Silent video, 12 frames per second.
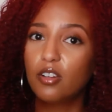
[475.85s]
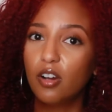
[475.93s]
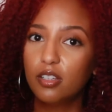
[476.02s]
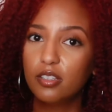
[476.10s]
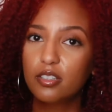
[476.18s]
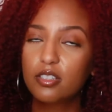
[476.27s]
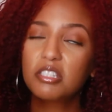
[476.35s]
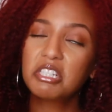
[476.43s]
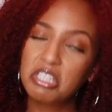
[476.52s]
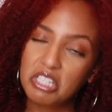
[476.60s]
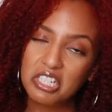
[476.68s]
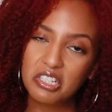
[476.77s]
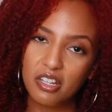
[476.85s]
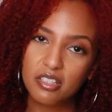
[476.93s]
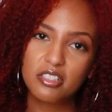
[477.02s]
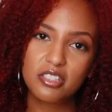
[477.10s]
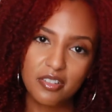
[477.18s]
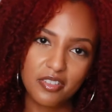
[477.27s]

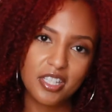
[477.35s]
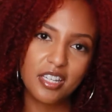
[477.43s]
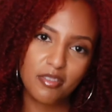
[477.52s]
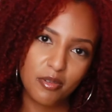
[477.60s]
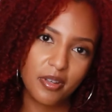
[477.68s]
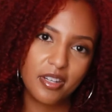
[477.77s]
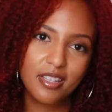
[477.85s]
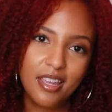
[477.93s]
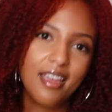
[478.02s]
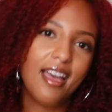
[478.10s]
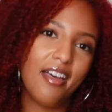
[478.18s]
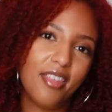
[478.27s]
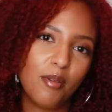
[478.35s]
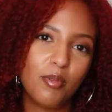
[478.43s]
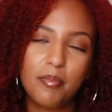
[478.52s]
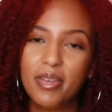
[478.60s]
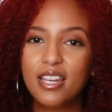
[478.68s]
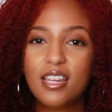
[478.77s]
$16 give or take if you want to add that
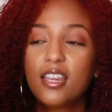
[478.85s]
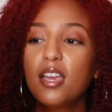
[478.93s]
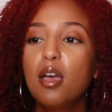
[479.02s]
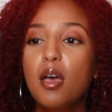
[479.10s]
1 penny.